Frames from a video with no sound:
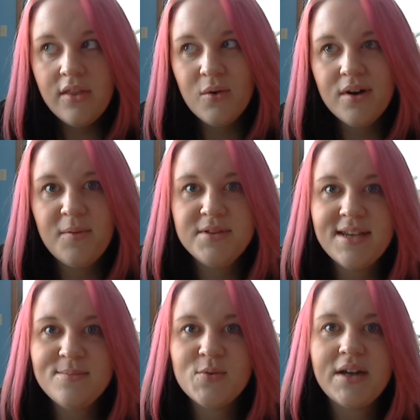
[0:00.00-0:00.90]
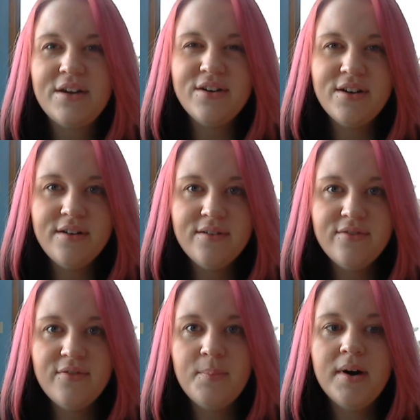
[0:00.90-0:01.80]
There were a couple times where I could
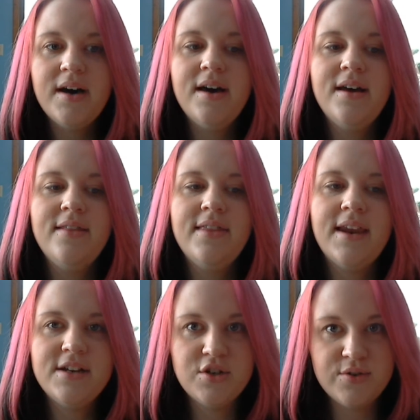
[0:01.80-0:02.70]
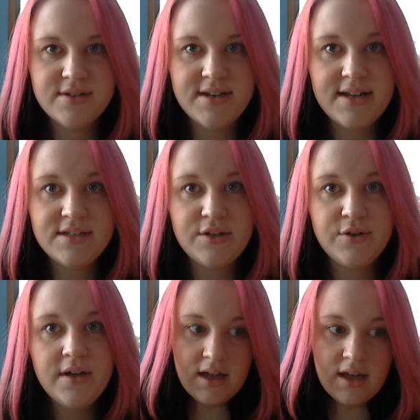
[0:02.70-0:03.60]
have, but then I chose not to.